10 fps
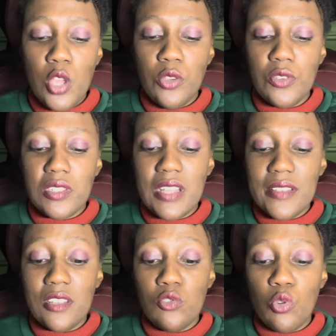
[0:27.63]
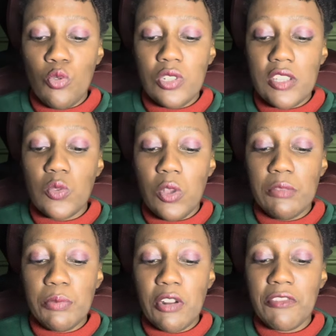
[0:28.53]
Your sons and daughters
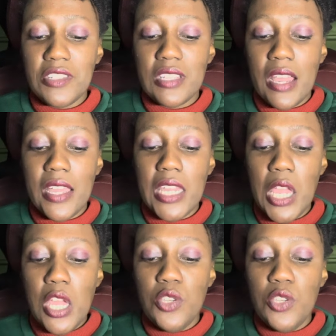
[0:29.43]
will prophesy.